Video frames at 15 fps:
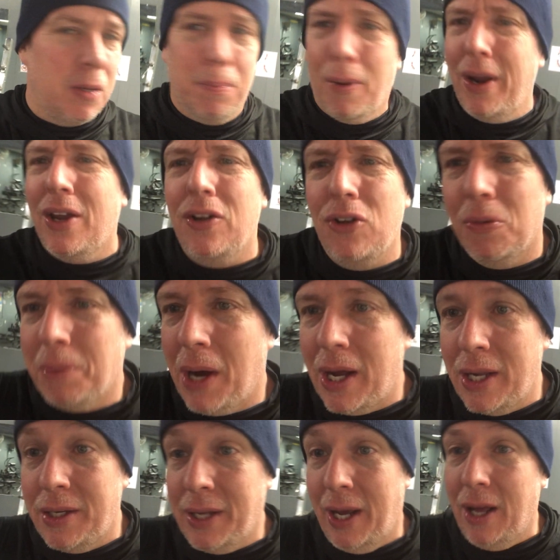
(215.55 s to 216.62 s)
breaking your
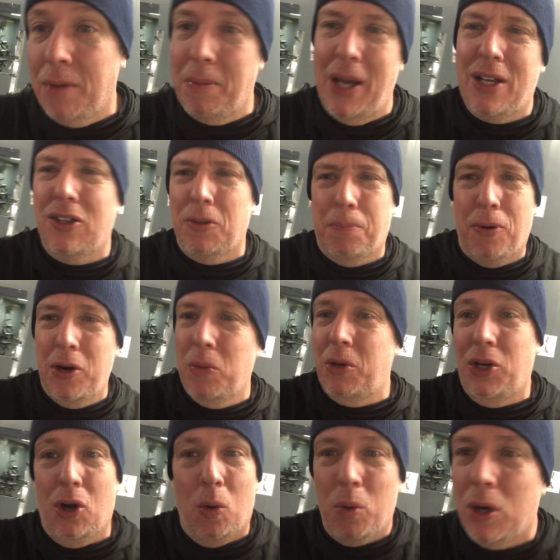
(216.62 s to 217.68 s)
body down, making the point where
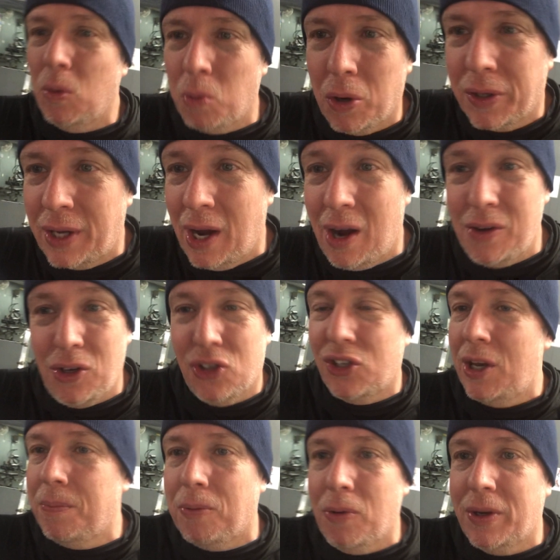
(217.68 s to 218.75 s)
you don't want to work out, you
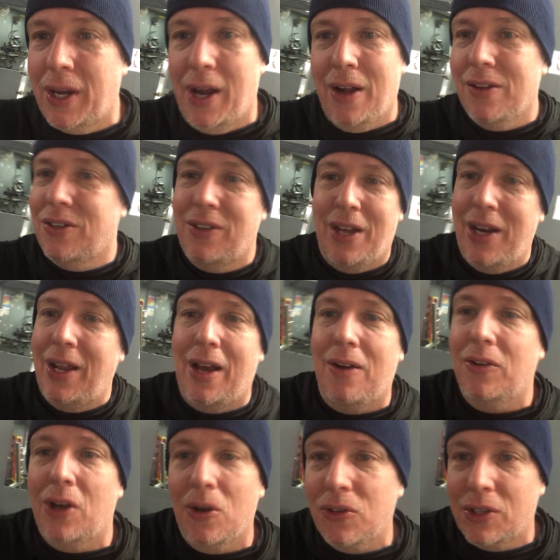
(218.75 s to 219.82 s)
skip workouts. Hey,
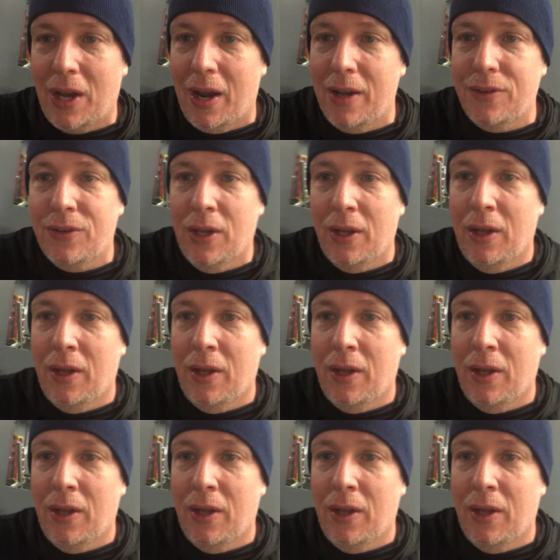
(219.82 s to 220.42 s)
how it goes, guys.